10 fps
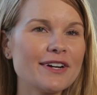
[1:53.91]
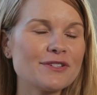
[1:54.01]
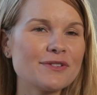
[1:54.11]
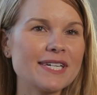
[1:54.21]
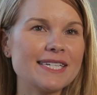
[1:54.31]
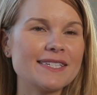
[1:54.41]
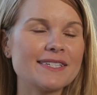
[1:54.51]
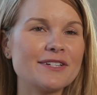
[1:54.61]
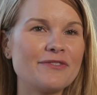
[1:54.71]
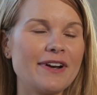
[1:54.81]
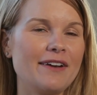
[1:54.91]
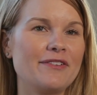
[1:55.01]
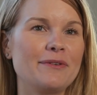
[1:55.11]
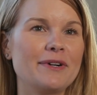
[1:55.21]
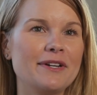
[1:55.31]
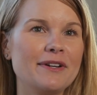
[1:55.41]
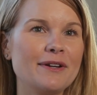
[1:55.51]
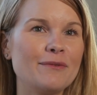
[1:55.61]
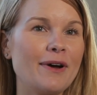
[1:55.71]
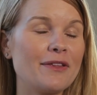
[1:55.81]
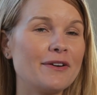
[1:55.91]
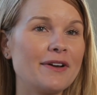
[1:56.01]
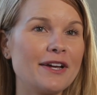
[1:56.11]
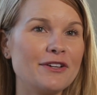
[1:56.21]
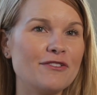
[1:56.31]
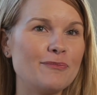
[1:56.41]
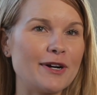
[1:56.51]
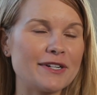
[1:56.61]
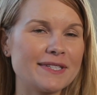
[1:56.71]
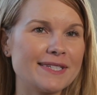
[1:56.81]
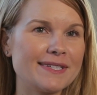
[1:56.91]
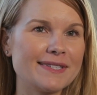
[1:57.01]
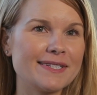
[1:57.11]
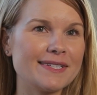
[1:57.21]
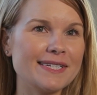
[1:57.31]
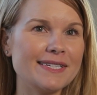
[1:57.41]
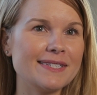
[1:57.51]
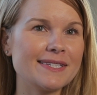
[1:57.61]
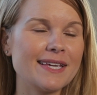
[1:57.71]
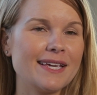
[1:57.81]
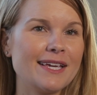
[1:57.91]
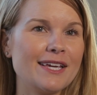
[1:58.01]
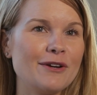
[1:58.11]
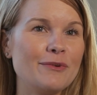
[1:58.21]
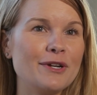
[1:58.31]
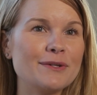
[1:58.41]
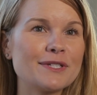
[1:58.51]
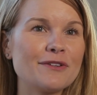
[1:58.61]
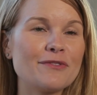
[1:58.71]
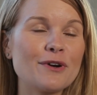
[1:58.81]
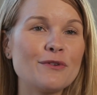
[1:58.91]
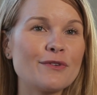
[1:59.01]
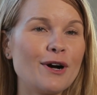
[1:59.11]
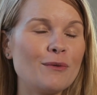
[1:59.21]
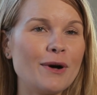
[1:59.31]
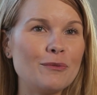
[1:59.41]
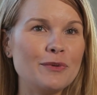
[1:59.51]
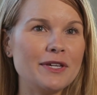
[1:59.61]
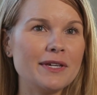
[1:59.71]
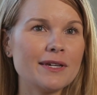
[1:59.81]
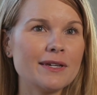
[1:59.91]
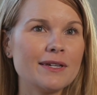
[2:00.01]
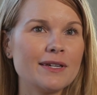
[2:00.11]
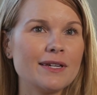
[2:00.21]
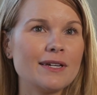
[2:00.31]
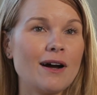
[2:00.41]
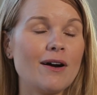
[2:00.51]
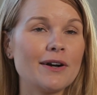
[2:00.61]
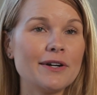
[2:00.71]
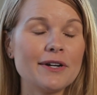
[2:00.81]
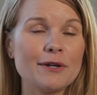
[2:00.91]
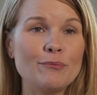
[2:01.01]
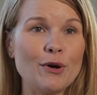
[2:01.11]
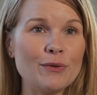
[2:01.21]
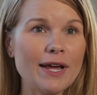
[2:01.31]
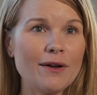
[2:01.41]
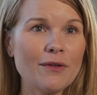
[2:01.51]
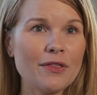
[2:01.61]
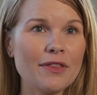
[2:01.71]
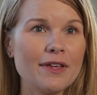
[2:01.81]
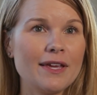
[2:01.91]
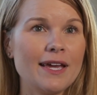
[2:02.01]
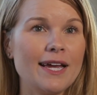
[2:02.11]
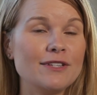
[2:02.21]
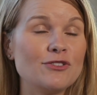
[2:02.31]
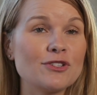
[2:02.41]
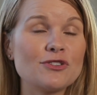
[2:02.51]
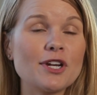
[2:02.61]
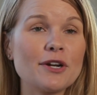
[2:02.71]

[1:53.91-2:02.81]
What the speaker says: exercise is good for everyone, whether or not you have Parkinson's disease. We know it's good for overall well-being, heart and bone health, and just